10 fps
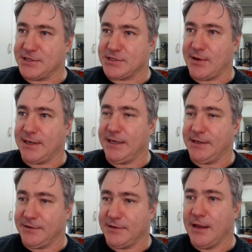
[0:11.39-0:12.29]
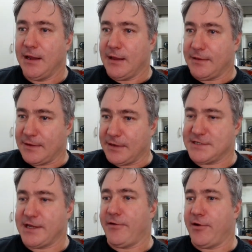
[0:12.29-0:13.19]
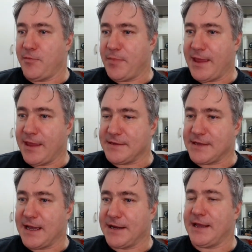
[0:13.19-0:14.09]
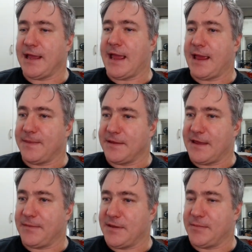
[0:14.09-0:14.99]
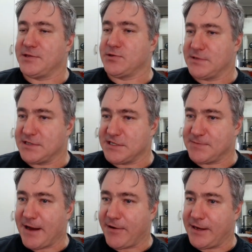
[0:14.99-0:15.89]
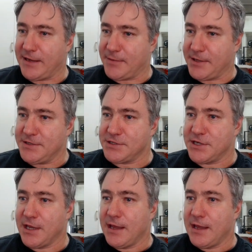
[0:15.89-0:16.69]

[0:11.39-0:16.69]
So I needed the stereo pair data and the depth image or the disparity image,